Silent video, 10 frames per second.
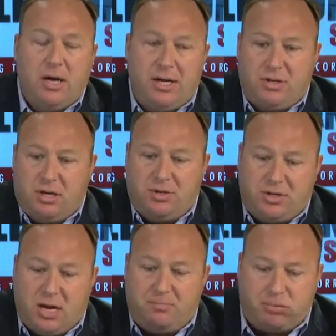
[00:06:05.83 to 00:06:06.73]
it's going to
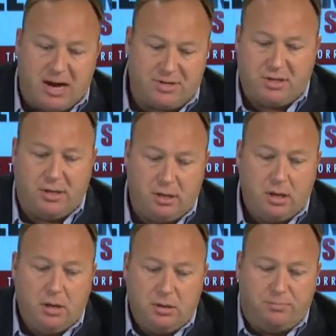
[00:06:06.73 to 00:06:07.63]
set a precedent
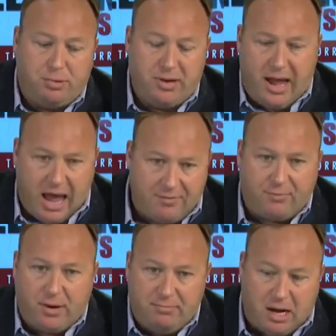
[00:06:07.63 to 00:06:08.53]
to put
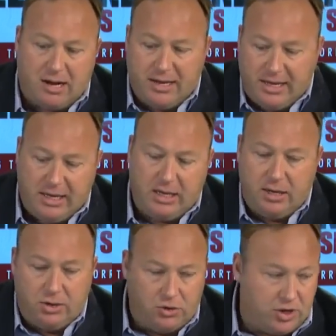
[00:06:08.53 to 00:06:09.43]
everybody
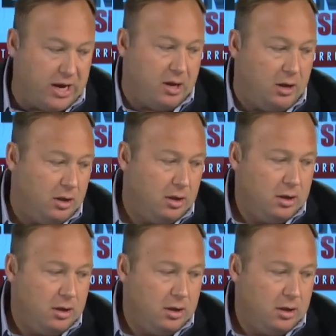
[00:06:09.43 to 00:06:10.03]
in jail